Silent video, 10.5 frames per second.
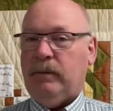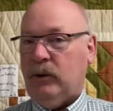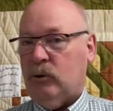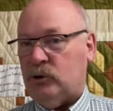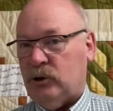
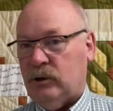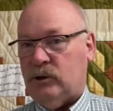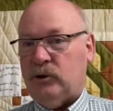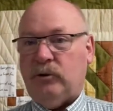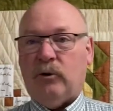No
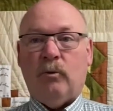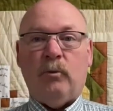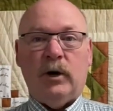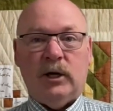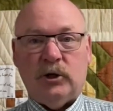church or no
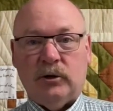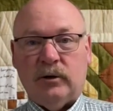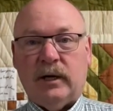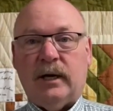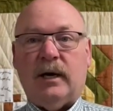
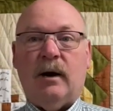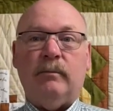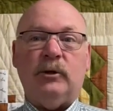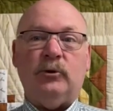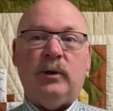preacher can come
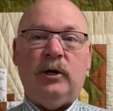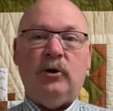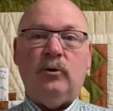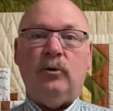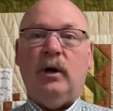between
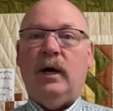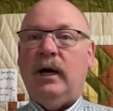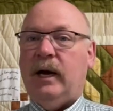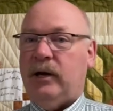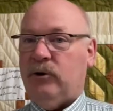you
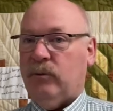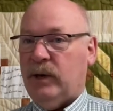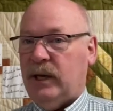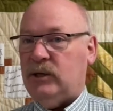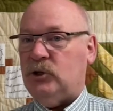and your
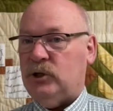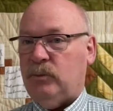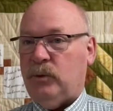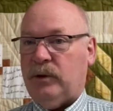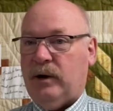
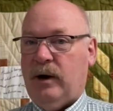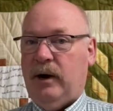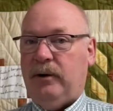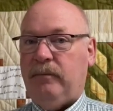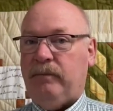relationship with
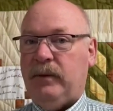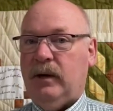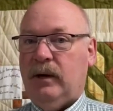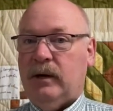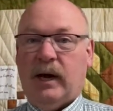God.
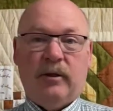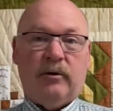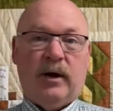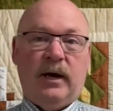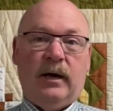
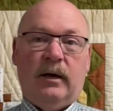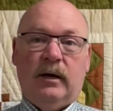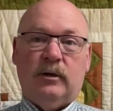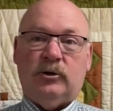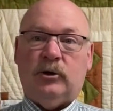Neither can a
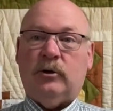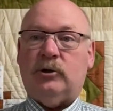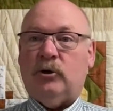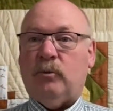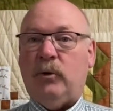
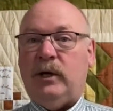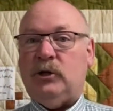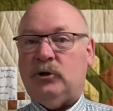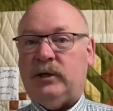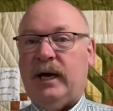church or a
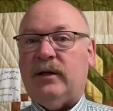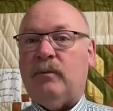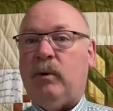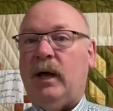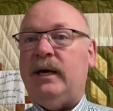preacher take
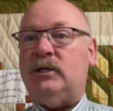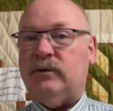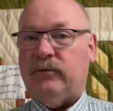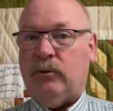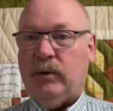the place
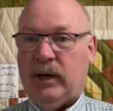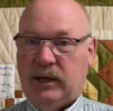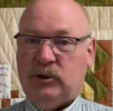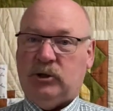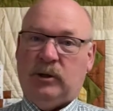of your
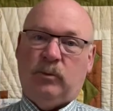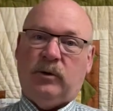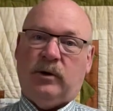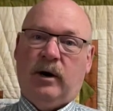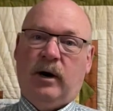relationship
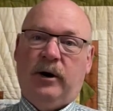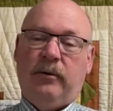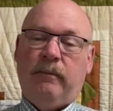with God.